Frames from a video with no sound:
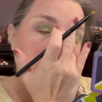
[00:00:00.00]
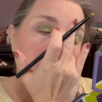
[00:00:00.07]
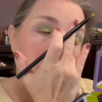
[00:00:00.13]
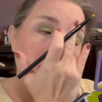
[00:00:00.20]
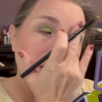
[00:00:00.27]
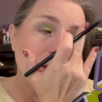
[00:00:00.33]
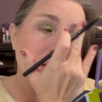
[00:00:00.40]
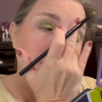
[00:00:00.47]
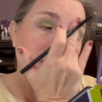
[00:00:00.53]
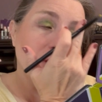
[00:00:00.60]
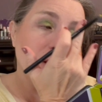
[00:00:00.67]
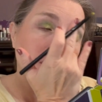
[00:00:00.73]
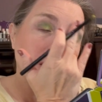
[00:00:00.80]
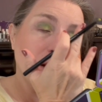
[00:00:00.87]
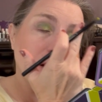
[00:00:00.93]
I still
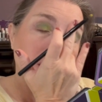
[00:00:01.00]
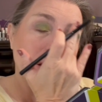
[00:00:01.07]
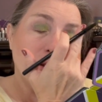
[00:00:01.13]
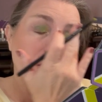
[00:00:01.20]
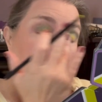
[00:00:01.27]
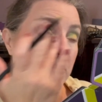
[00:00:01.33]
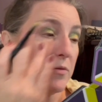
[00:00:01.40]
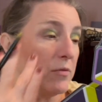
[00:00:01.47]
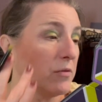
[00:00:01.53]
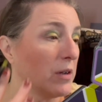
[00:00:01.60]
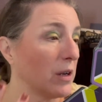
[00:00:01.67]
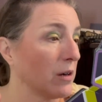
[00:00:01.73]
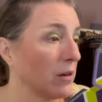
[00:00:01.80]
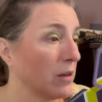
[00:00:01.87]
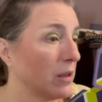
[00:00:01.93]
feel like I look
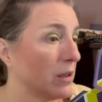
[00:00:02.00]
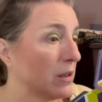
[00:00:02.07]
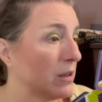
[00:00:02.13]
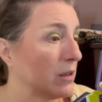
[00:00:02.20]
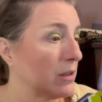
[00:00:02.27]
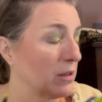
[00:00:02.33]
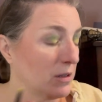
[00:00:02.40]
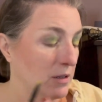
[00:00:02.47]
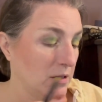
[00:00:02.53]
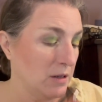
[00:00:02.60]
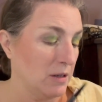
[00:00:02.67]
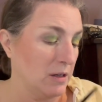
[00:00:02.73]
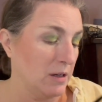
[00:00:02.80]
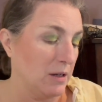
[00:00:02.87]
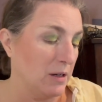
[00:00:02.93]
very
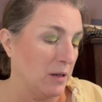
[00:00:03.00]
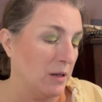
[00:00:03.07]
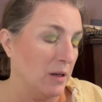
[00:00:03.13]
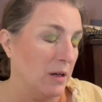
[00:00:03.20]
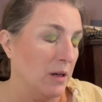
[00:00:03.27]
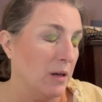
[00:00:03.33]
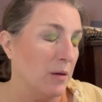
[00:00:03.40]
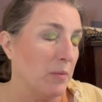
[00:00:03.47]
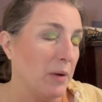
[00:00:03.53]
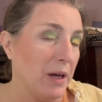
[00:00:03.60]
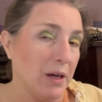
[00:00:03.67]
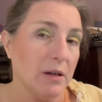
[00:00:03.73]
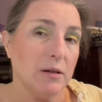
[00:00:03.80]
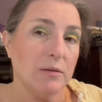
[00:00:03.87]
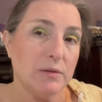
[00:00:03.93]

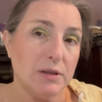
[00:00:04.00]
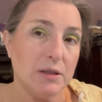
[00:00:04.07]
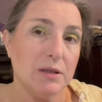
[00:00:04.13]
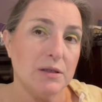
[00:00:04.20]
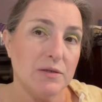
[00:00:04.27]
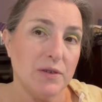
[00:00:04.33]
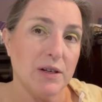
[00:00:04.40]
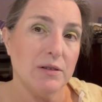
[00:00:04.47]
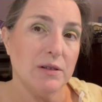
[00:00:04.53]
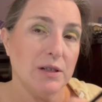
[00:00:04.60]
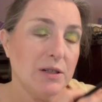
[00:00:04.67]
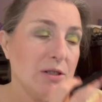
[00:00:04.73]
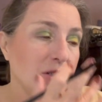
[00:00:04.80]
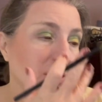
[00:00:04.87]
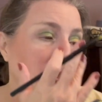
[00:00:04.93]
pale with this
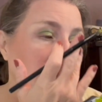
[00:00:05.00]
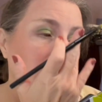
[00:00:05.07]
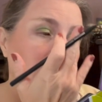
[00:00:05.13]
foundation.